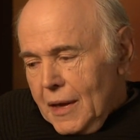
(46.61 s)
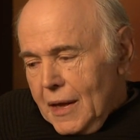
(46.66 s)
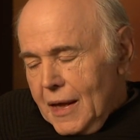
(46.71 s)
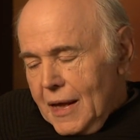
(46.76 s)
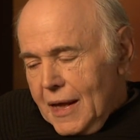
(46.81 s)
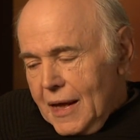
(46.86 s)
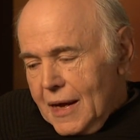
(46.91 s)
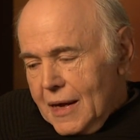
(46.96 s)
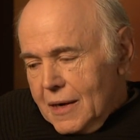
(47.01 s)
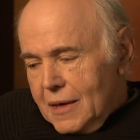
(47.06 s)

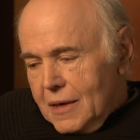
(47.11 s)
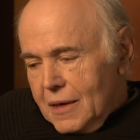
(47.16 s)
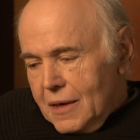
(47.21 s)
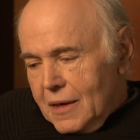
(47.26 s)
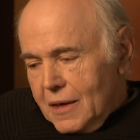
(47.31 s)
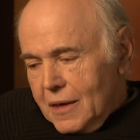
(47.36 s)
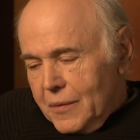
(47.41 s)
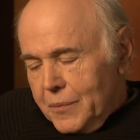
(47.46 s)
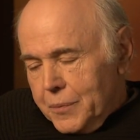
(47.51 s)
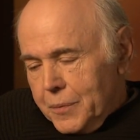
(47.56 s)
And
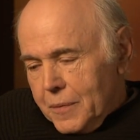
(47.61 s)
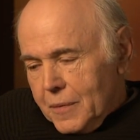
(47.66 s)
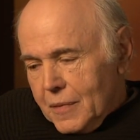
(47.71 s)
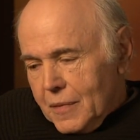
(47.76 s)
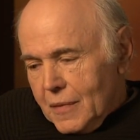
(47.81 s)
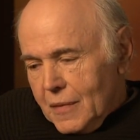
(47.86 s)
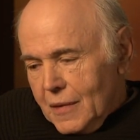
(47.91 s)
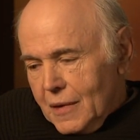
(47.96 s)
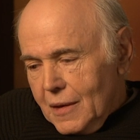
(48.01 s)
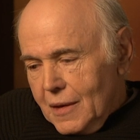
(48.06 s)
um,
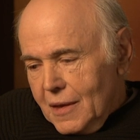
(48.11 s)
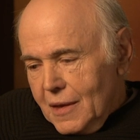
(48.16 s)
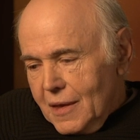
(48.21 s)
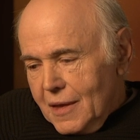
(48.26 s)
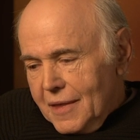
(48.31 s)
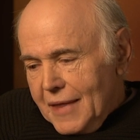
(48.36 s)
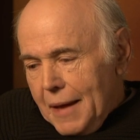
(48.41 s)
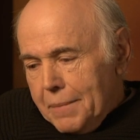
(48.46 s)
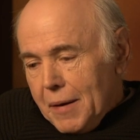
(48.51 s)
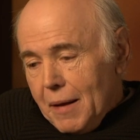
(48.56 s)

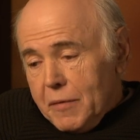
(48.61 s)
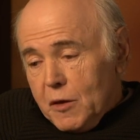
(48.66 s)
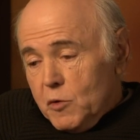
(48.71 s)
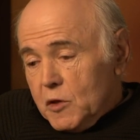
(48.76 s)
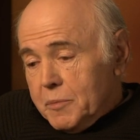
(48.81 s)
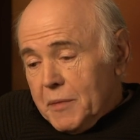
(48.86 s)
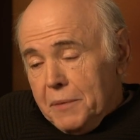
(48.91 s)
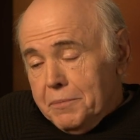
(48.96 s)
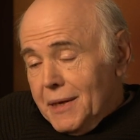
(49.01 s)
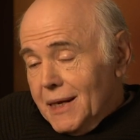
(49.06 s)
that probably
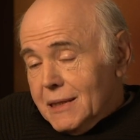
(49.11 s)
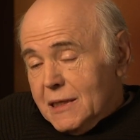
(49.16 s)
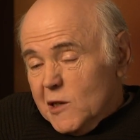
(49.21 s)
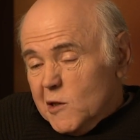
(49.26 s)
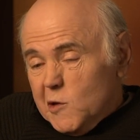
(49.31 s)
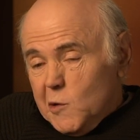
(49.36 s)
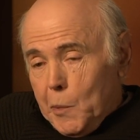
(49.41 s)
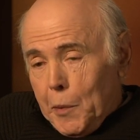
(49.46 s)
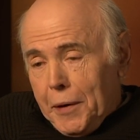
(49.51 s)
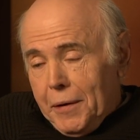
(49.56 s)
was my best
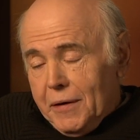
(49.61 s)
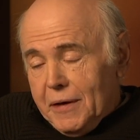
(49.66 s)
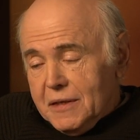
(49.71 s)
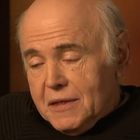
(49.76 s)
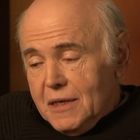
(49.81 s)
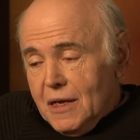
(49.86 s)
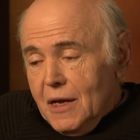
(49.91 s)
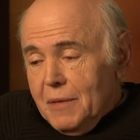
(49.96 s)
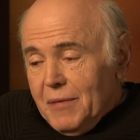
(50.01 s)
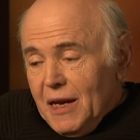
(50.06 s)

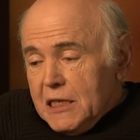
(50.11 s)
experience.